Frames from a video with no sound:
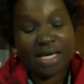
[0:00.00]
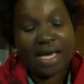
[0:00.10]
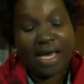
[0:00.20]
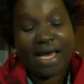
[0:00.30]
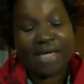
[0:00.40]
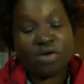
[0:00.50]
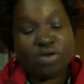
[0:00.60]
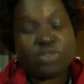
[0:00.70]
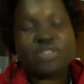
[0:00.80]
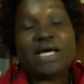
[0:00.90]
and
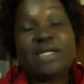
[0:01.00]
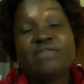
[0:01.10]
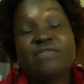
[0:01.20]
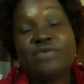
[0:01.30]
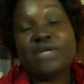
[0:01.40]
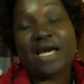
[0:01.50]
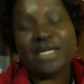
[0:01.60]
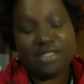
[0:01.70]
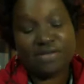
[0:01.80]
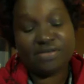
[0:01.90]
also certain food
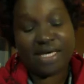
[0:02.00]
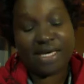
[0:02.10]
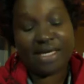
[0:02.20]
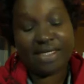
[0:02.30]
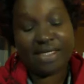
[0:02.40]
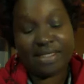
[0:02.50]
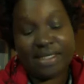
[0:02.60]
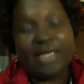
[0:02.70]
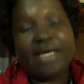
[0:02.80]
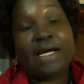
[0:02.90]
additives again
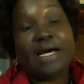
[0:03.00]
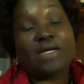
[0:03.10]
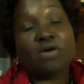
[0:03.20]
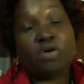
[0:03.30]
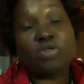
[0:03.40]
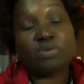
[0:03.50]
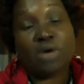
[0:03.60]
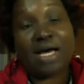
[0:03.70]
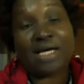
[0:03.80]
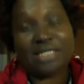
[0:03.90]
can
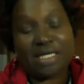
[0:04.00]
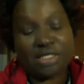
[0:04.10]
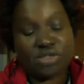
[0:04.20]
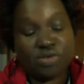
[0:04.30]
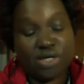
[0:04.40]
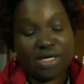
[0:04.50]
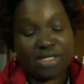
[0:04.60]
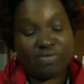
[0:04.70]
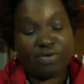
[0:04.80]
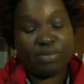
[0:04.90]
also act as
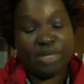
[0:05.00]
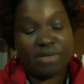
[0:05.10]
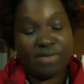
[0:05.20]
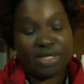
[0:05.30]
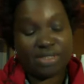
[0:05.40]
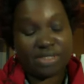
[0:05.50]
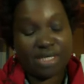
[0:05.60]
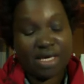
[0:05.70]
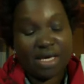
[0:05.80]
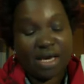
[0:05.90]
triggers for migraines.
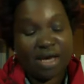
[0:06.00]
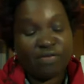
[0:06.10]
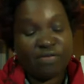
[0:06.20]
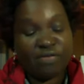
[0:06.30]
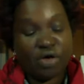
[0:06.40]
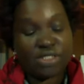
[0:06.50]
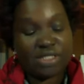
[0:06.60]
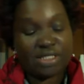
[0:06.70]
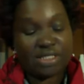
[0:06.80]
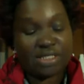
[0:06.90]
And of course,
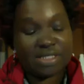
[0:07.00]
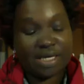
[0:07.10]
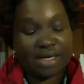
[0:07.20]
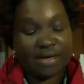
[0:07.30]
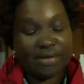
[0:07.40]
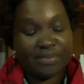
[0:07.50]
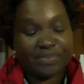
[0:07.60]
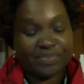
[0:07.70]
this is a